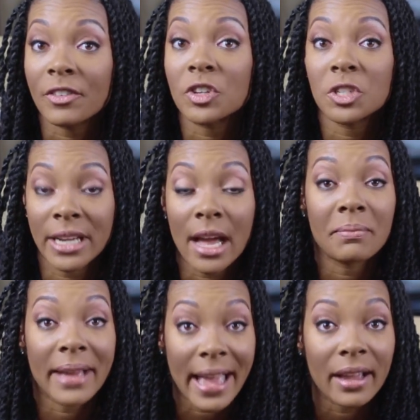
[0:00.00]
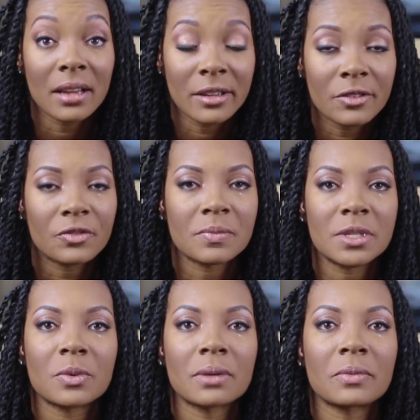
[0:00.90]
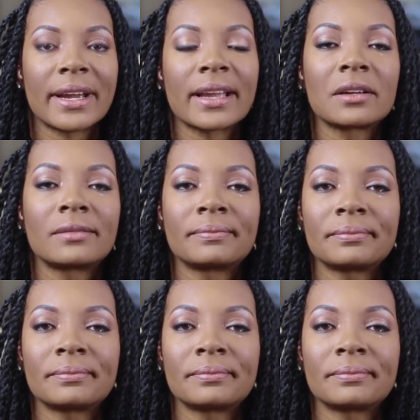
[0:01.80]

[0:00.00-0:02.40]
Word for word: after she got back from spring break